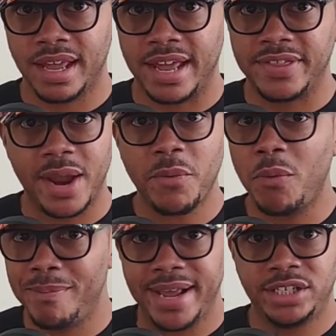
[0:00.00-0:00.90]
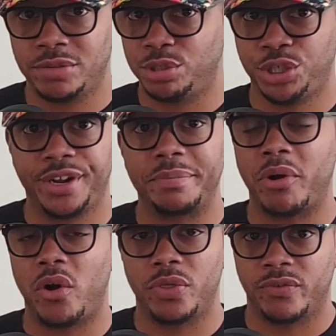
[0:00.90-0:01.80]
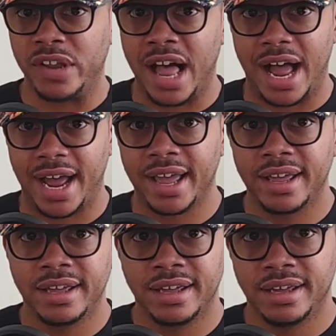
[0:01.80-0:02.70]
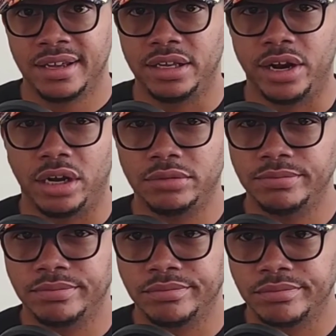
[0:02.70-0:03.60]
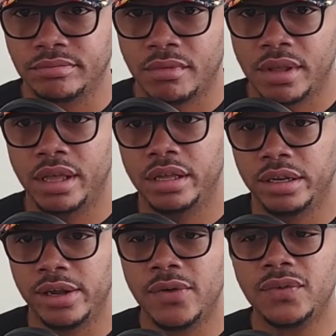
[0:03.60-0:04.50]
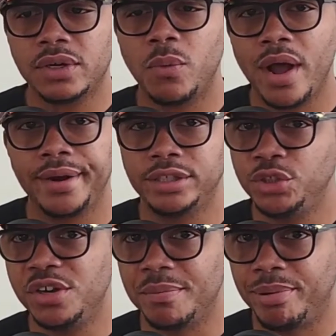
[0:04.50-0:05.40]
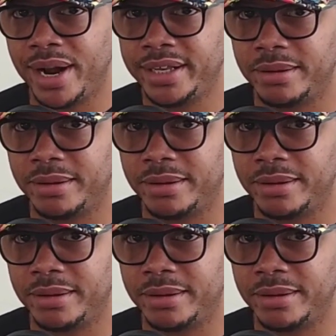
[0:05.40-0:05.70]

And they will make some shit up on the fly. The only way that you can break